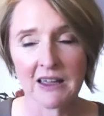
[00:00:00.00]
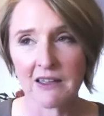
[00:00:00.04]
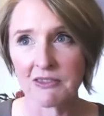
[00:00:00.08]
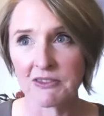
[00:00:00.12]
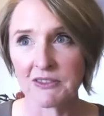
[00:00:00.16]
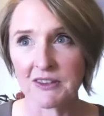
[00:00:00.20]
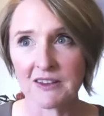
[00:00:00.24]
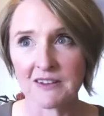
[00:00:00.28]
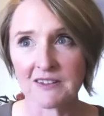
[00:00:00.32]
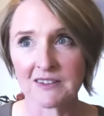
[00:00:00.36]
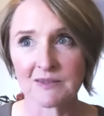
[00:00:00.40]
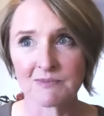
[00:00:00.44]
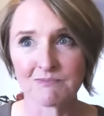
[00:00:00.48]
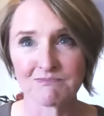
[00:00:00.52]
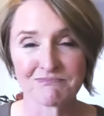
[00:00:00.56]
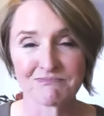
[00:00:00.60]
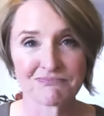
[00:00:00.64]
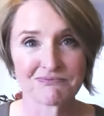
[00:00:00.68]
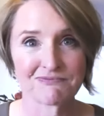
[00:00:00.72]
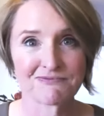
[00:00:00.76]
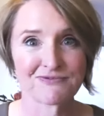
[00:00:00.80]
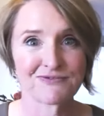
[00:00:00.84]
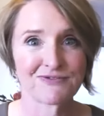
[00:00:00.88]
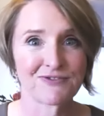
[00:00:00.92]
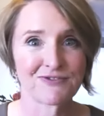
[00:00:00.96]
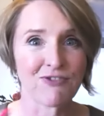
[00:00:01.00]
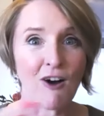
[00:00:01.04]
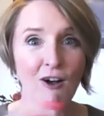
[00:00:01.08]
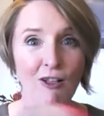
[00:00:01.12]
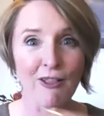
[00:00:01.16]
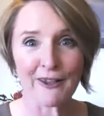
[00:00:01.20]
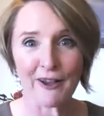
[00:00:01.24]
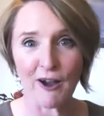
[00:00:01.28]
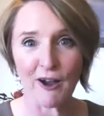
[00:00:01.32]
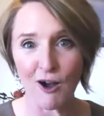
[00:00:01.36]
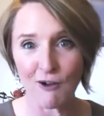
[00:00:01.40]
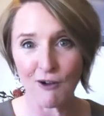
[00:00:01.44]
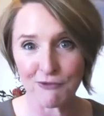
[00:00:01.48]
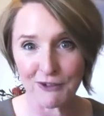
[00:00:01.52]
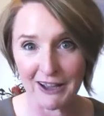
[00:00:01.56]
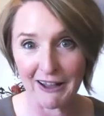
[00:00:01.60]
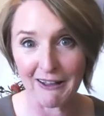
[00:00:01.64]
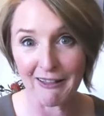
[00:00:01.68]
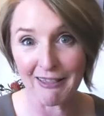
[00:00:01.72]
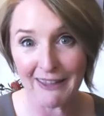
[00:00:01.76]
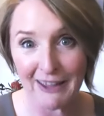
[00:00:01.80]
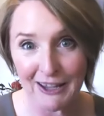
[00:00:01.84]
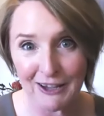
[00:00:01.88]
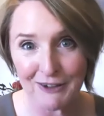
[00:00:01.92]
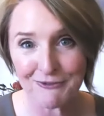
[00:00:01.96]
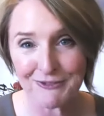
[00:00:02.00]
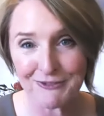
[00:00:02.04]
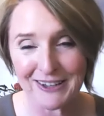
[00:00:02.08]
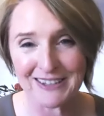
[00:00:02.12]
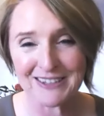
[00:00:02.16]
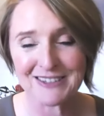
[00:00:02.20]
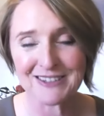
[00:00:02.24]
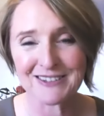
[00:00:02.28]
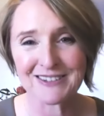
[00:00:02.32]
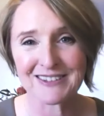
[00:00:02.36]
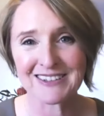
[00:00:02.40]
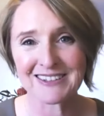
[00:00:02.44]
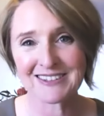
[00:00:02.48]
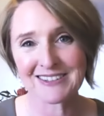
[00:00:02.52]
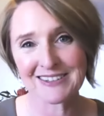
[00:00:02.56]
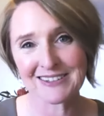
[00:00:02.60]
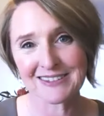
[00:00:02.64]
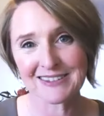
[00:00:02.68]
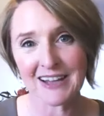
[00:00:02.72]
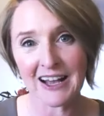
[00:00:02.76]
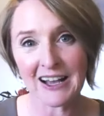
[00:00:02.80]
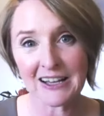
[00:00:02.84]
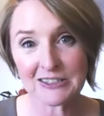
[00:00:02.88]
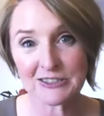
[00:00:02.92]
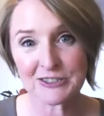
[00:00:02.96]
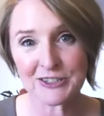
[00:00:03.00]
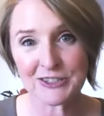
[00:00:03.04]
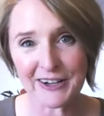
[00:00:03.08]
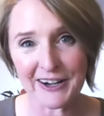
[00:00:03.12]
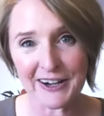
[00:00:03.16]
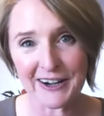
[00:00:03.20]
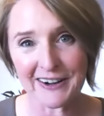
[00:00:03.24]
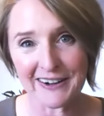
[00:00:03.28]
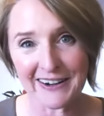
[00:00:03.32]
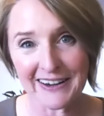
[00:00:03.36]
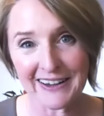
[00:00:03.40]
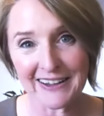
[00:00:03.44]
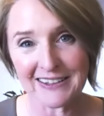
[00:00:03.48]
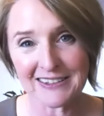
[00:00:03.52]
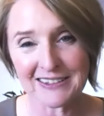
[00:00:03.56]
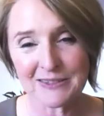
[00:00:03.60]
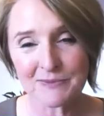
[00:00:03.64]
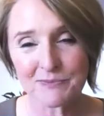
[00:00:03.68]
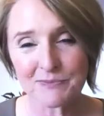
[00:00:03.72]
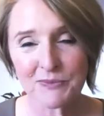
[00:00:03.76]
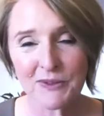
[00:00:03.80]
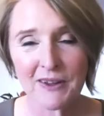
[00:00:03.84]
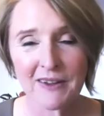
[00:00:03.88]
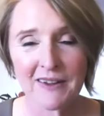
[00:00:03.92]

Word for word: these falling off a cliff into these disaster areas